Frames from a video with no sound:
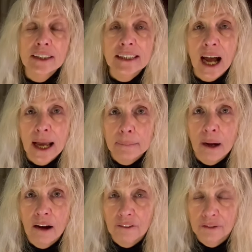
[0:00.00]
time
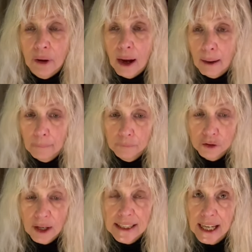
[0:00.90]
of uh,
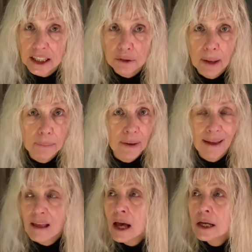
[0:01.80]
trying to catch my
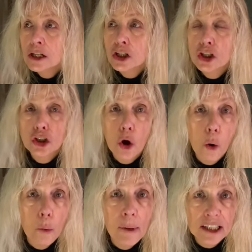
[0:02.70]
breath
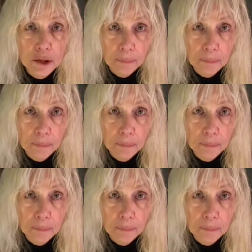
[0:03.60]
so much